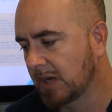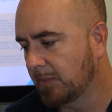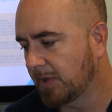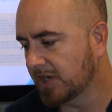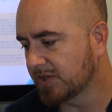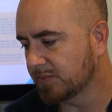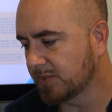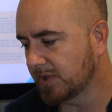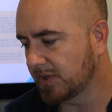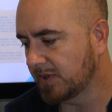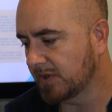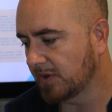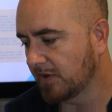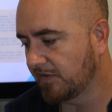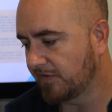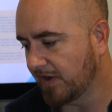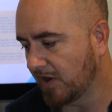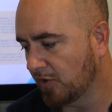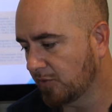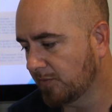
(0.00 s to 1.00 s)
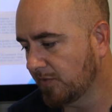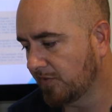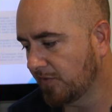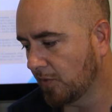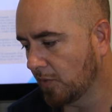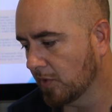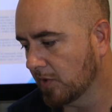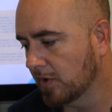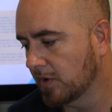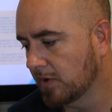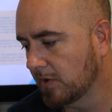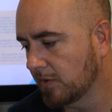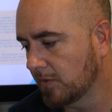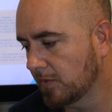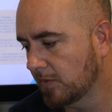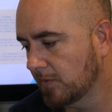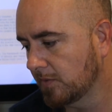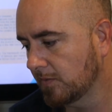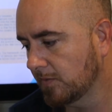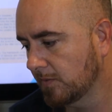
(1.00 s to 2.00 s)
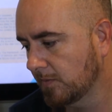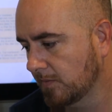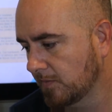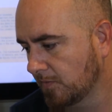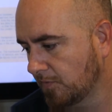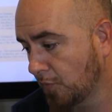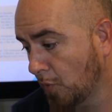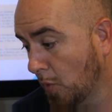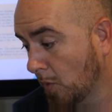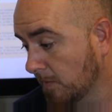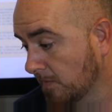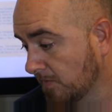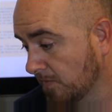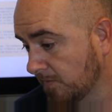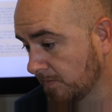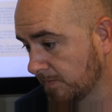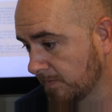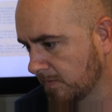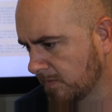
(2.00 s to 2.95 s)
because we found before, for,